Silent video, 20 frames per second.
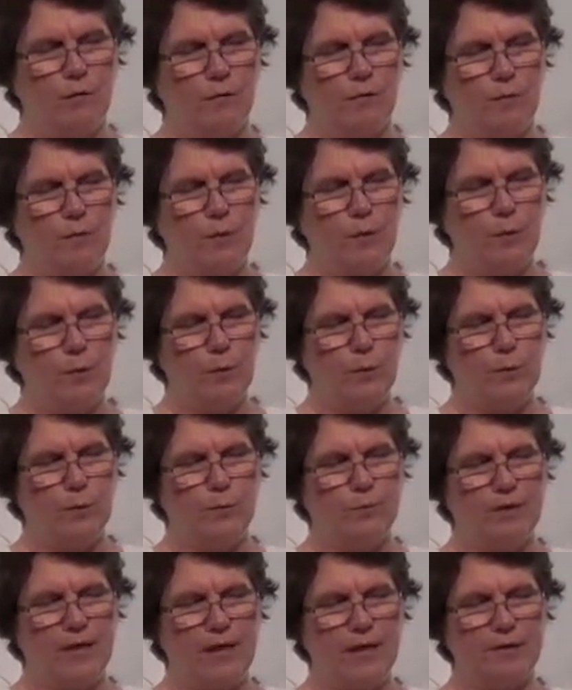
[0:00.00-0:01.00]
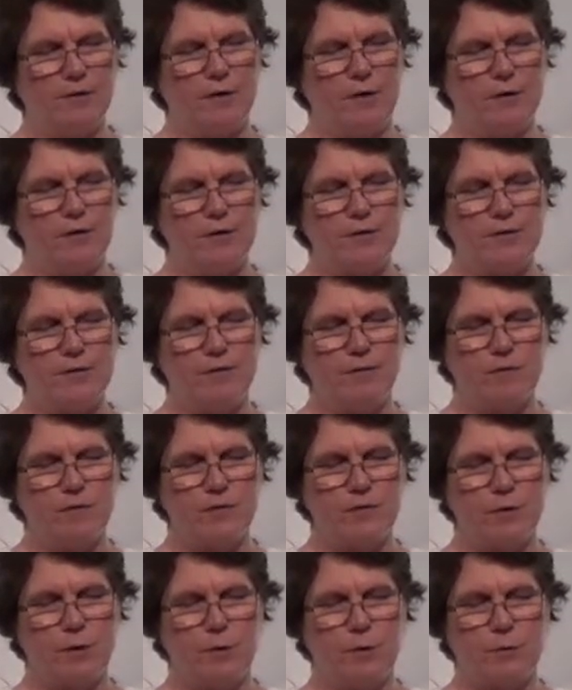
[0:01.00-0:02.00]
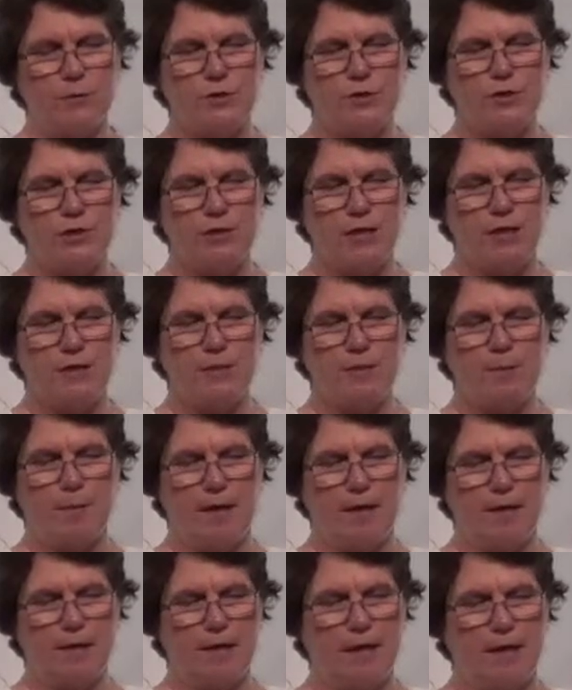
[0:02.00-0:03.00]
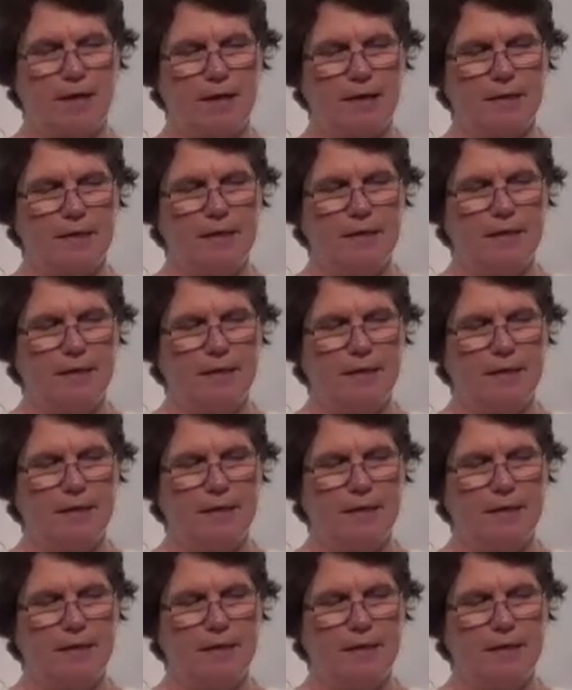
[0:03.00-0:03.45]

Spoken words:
"For whom that darkness of the soul is chased by light,